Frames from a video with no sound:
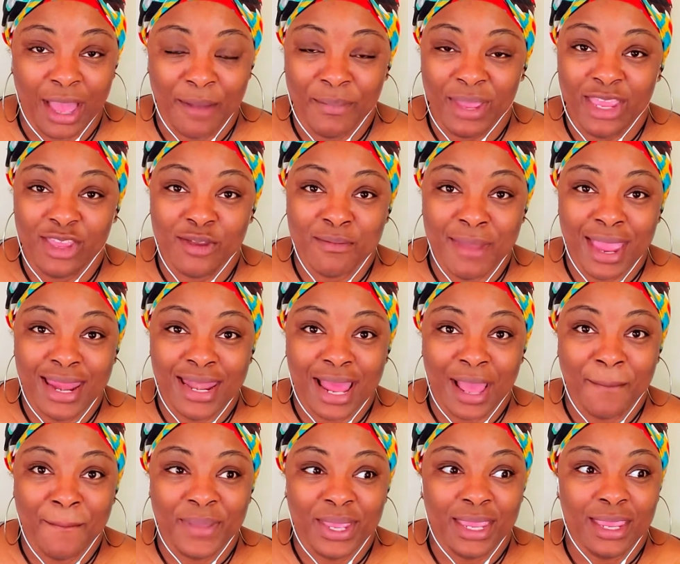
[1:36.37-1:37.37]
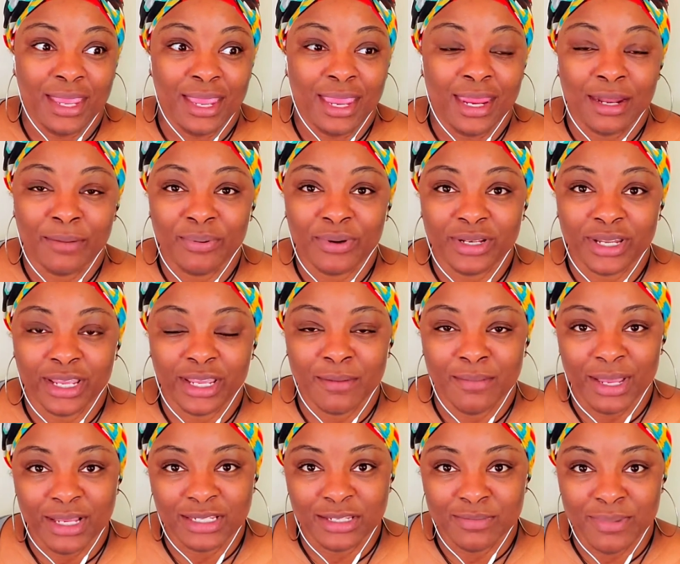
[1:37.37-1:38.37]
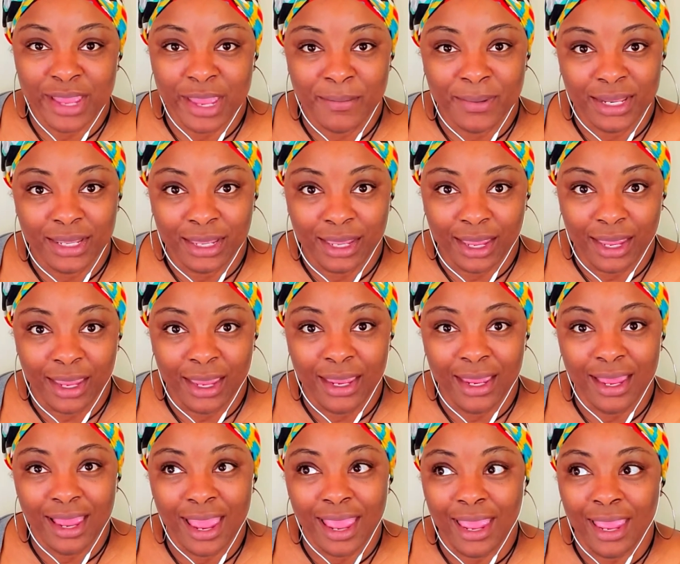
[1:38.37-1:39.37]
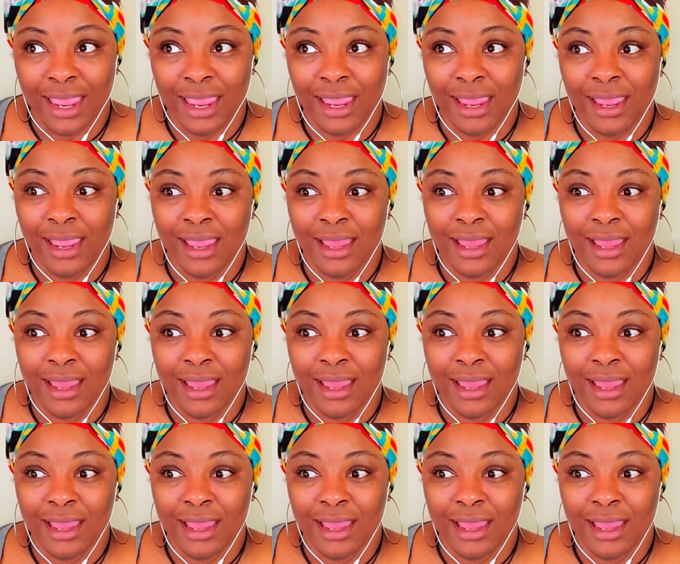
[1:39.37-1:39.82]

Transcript: I mean, you may not be in a predicament to be able to get a